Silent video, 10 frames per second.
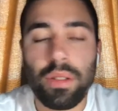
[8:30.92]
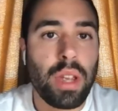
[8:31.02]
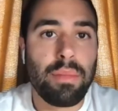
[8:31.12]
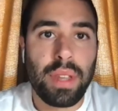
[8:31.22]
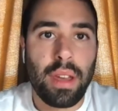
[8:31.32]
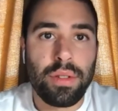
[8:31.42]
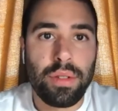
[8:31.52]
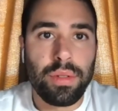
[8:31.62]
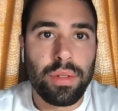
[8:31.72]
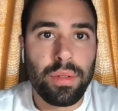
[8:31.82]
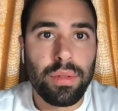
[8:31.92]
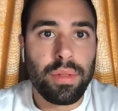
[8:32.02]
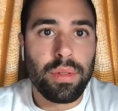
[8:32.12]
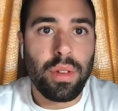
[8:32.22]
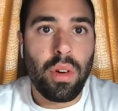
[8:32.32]
James Andrews,
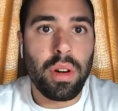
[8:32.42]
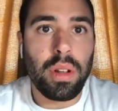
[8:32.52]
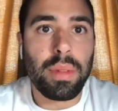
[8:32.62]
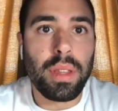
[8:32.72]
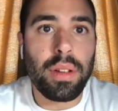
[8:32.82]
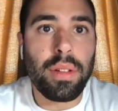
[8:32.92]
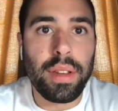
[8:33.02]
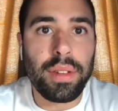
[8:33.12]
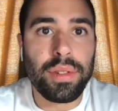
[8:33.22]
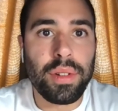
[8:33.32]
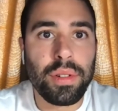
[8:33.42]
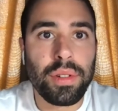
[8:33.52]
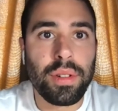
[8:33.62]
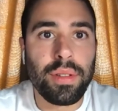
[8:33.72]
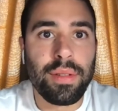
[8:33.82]
who's, arguably the greatest
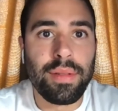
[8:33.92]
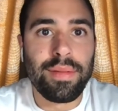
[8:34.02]
surgeon